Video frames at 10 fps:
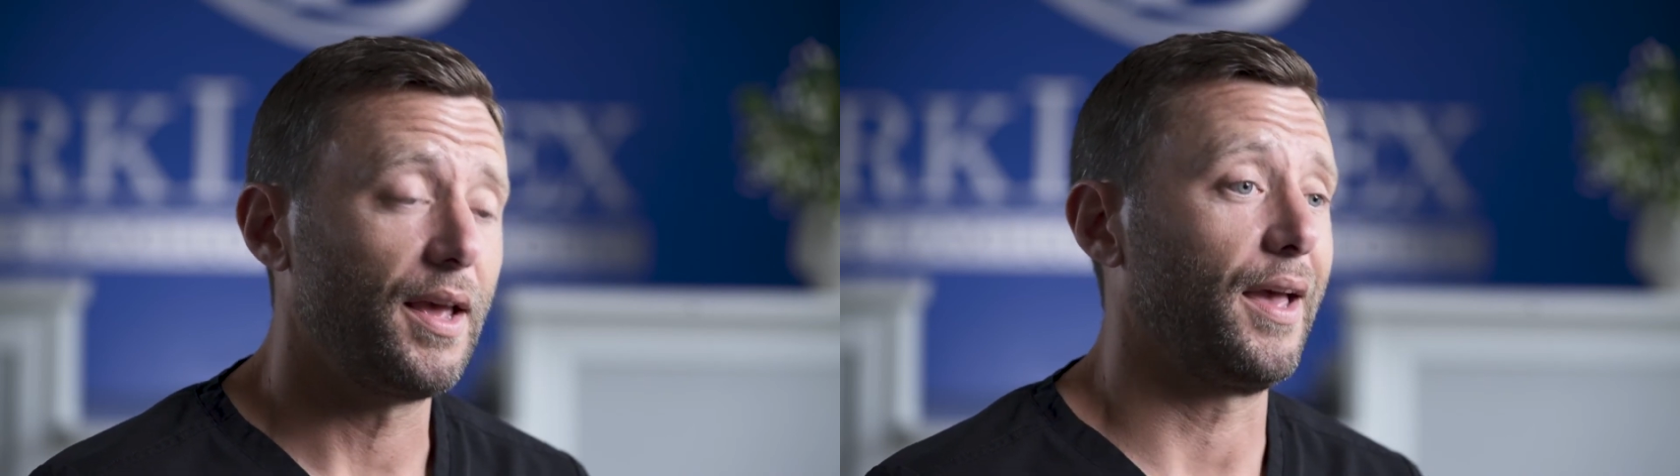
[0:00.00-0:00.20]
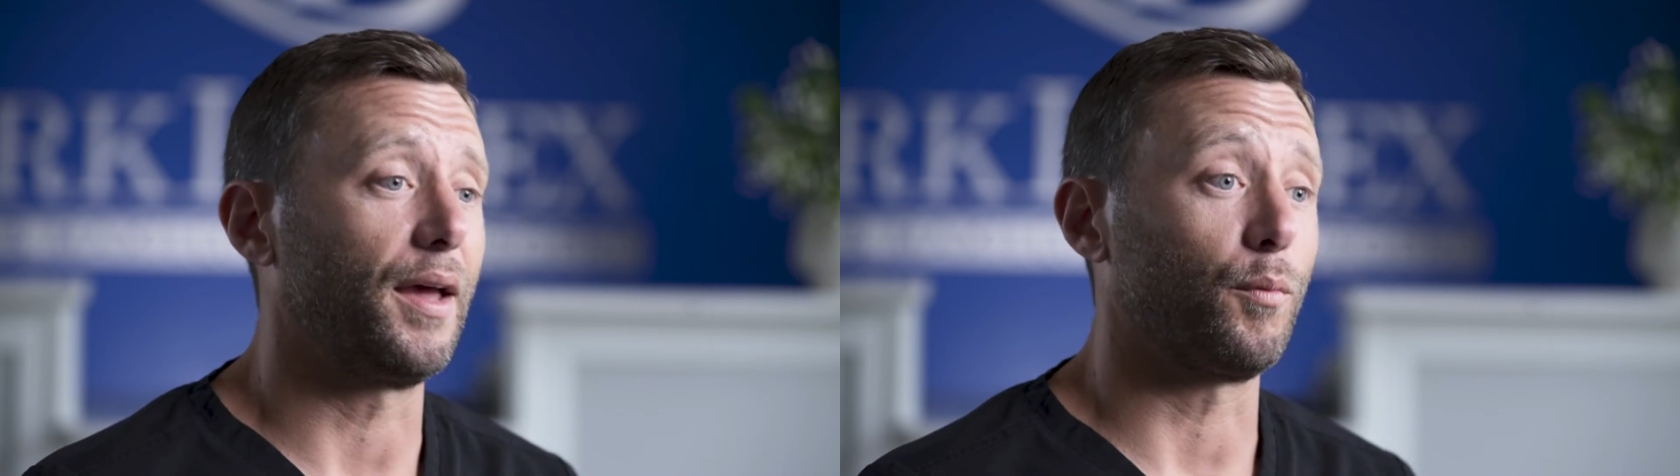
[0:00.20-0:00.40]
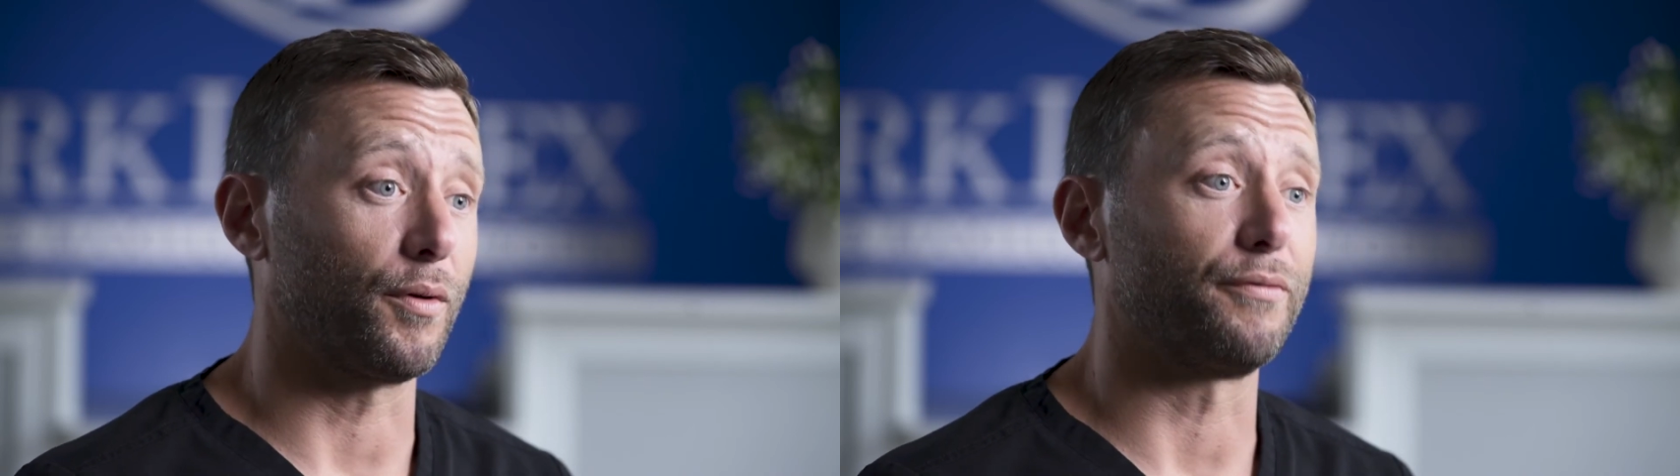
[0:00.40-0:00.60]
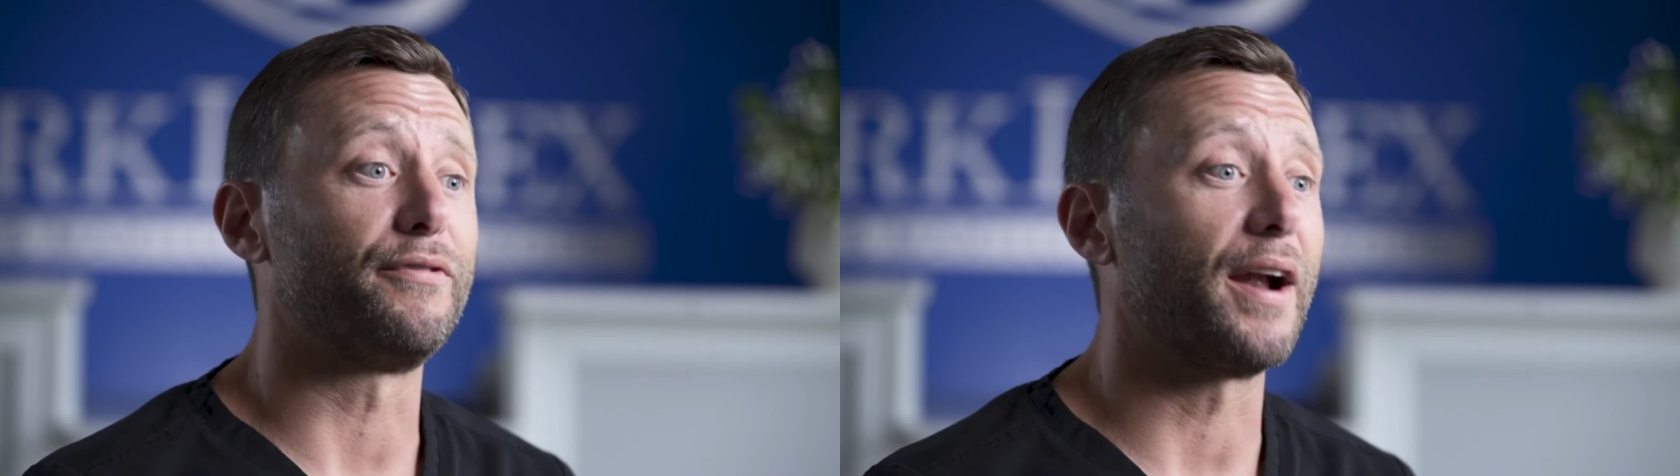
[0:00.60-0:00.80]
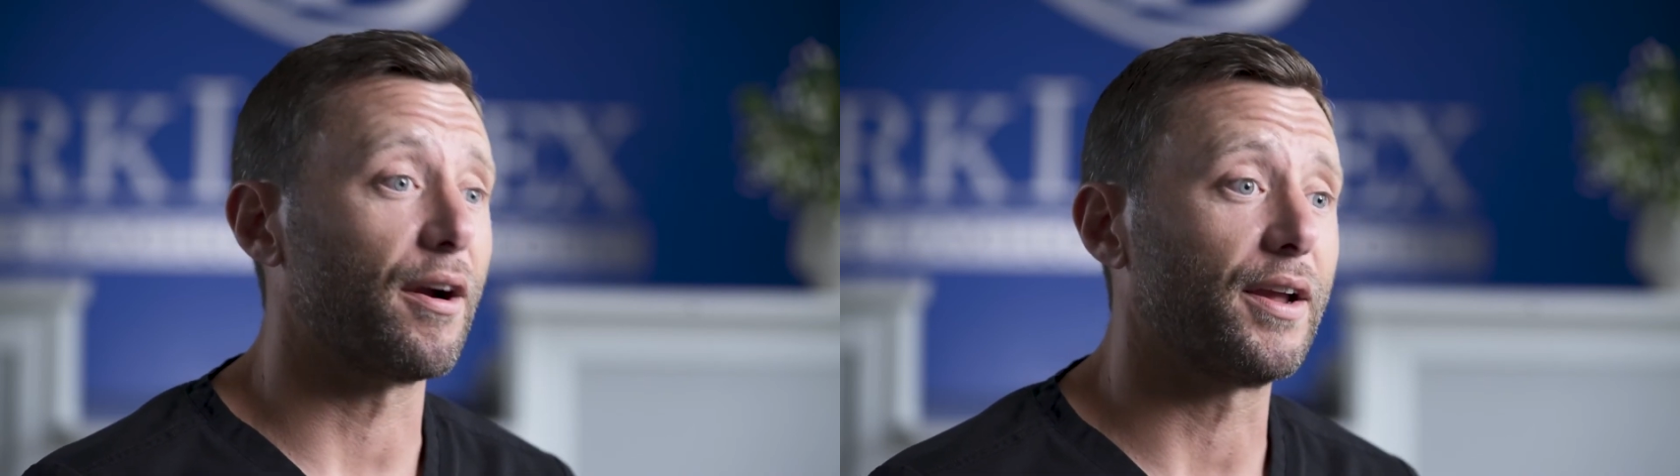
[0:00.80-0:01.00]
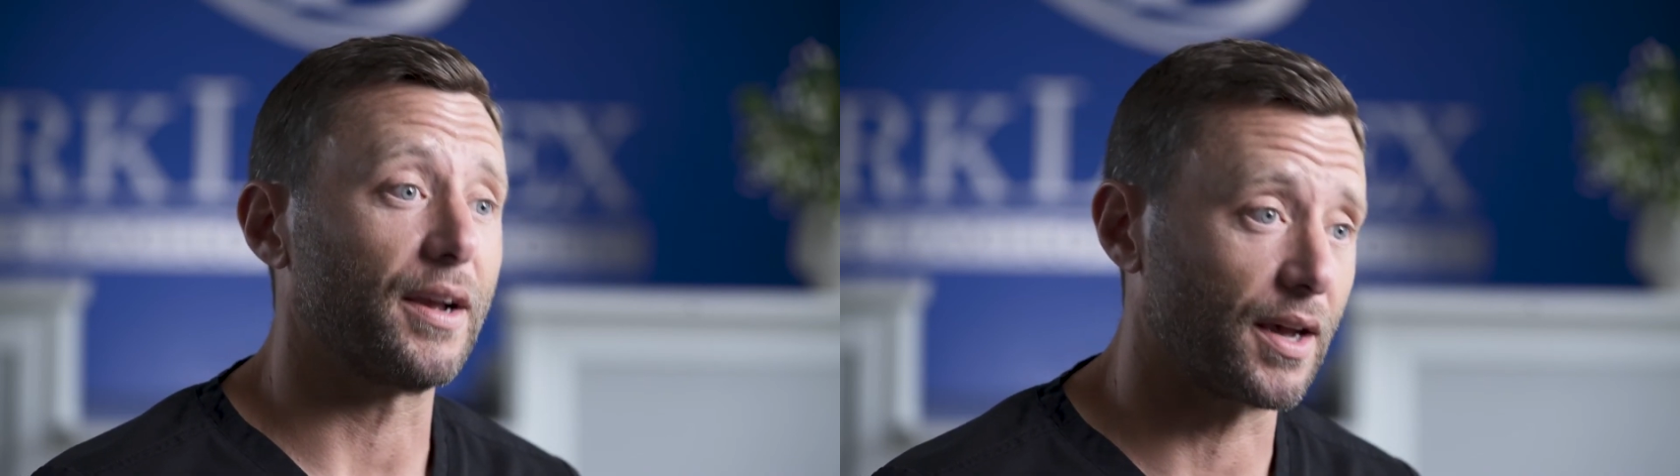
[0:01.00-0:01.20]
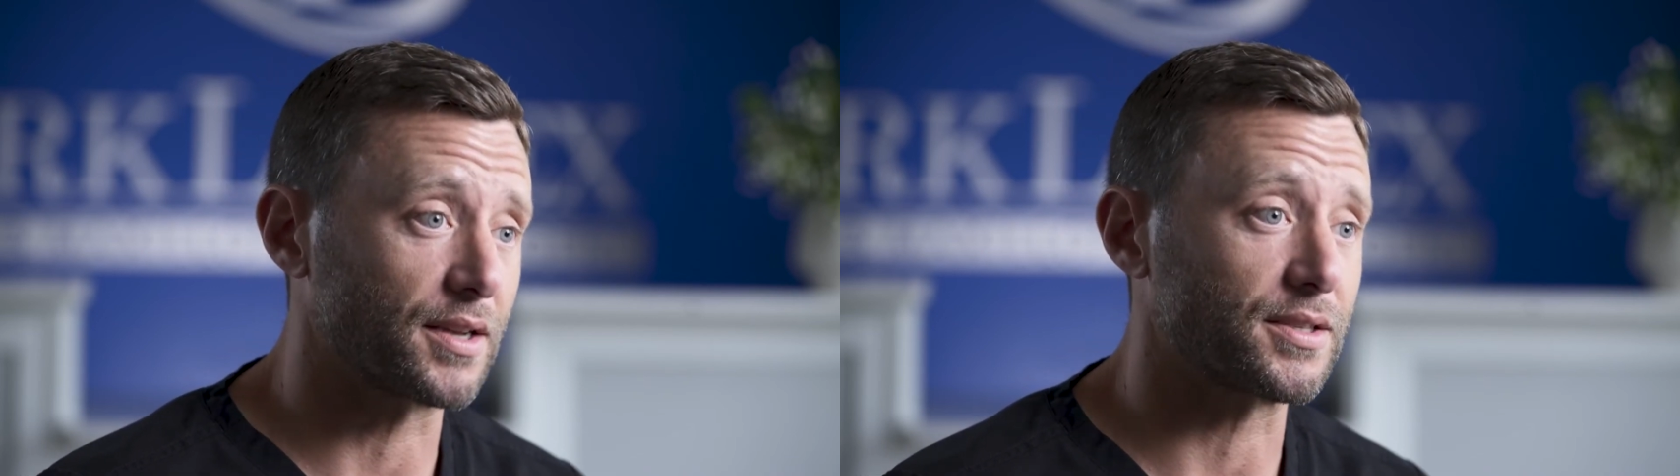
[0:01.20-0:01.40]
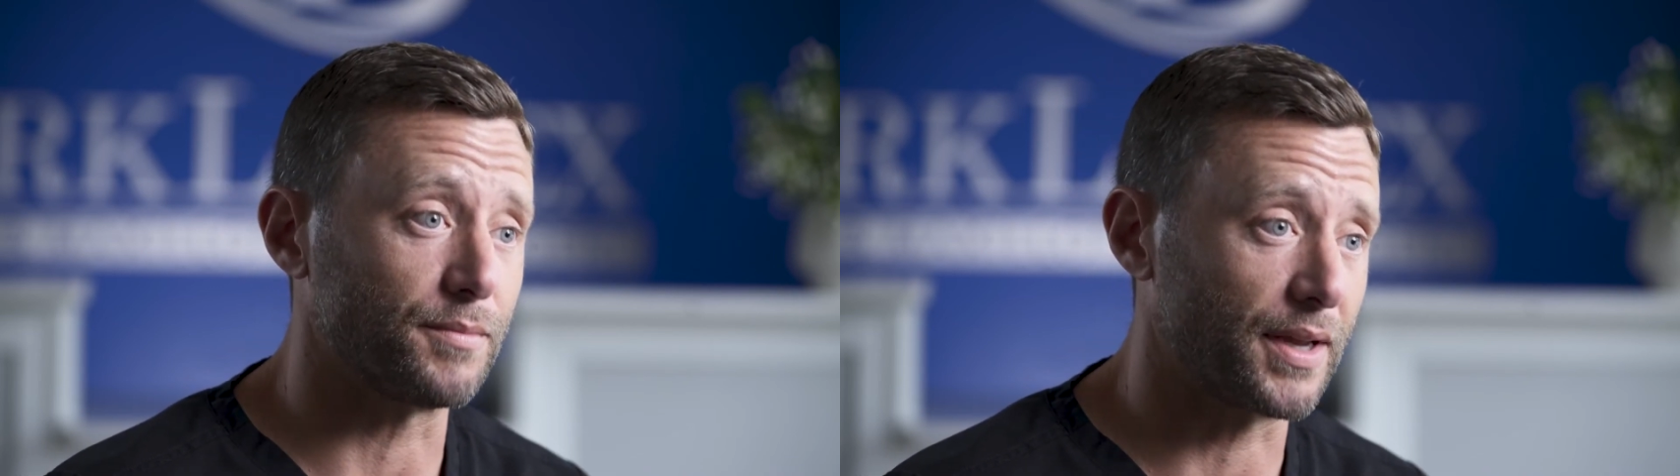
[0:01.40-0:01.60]
and we're very
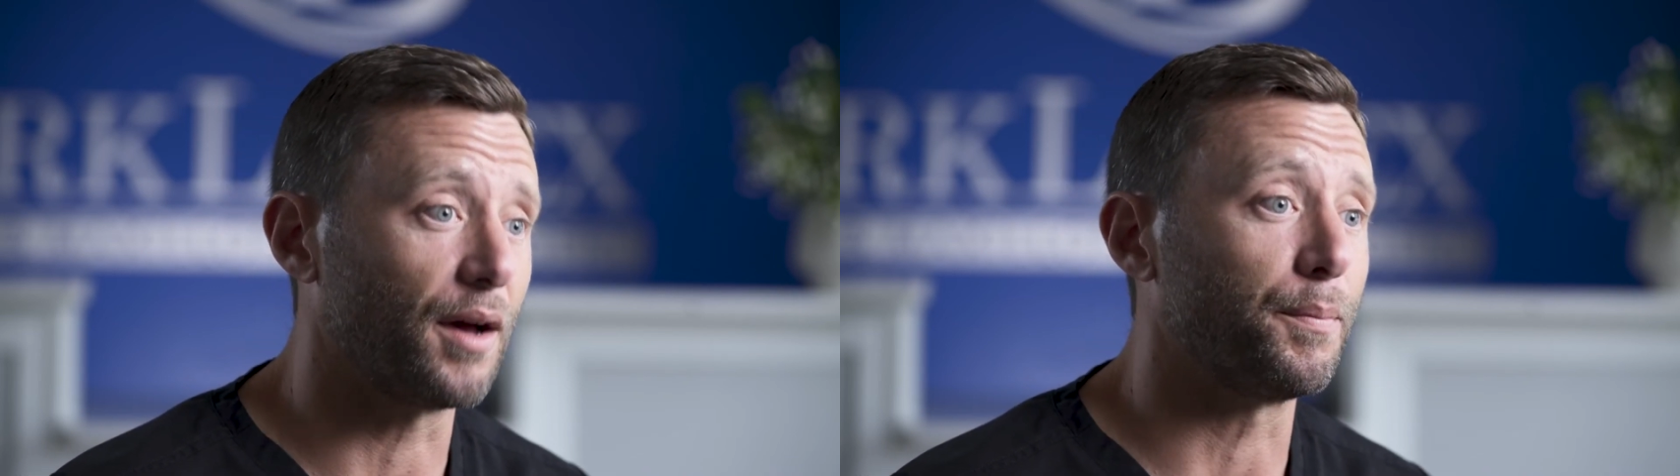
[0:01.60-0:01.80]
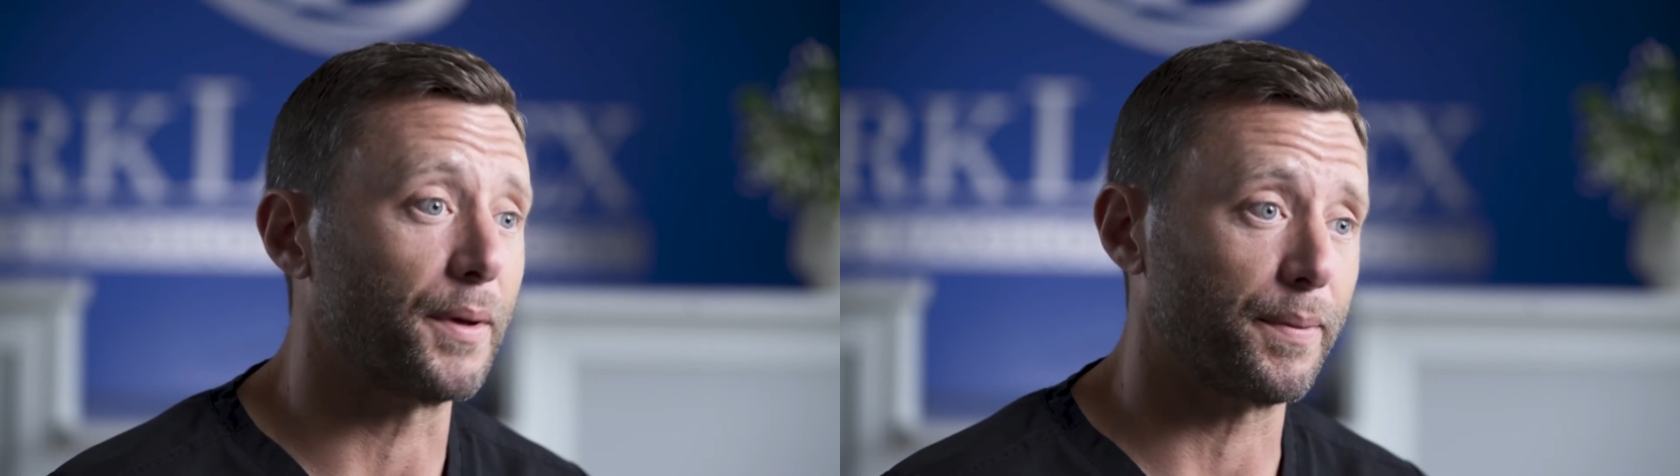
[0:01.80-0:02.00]
accustomed to helping